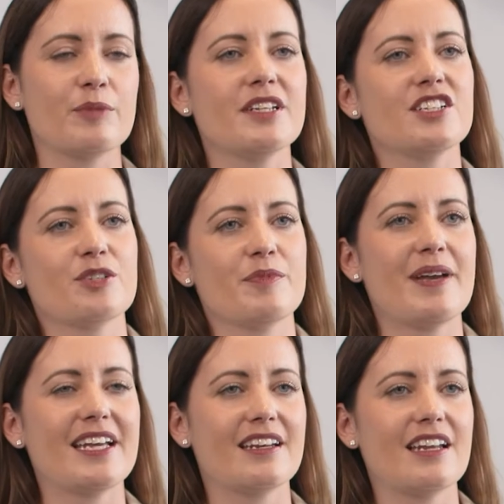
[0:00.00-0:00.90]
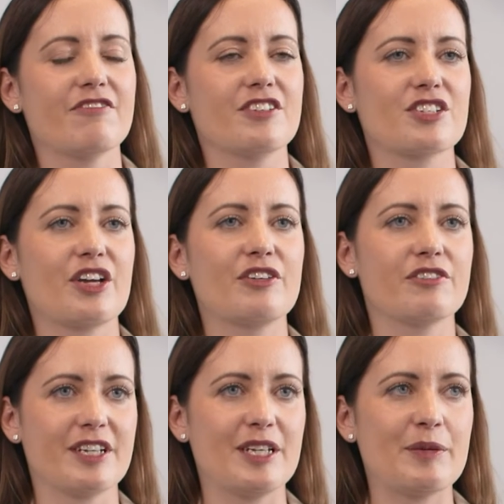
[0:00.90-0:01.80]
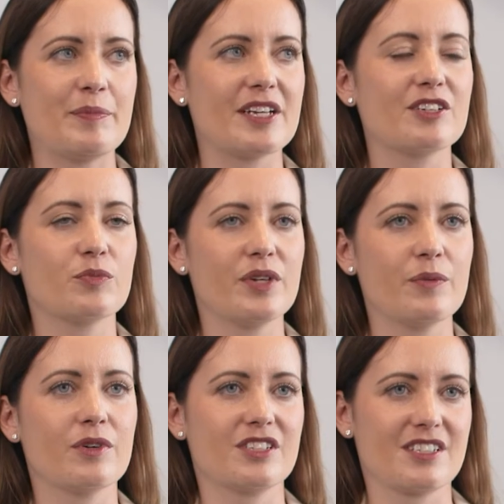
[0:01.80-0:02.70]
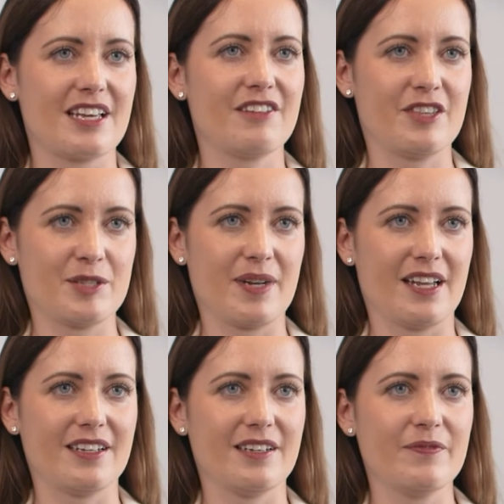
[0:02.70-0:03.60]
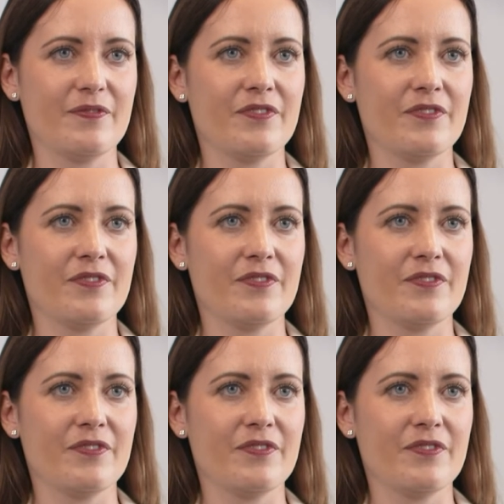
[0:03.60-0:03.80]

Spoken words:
Companies should be making an effort to go green because we want to save this planet.